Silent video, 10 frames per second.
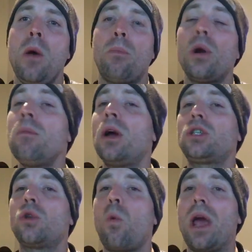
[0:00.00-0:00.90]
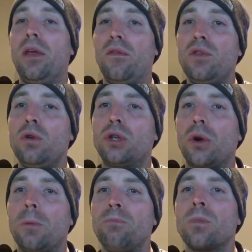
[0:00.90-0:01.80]
pretty much the way of the
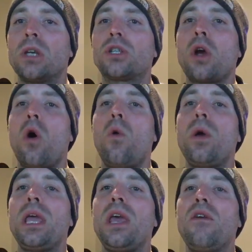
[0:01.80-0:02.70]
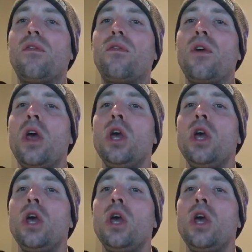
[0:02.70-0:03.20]
future. So if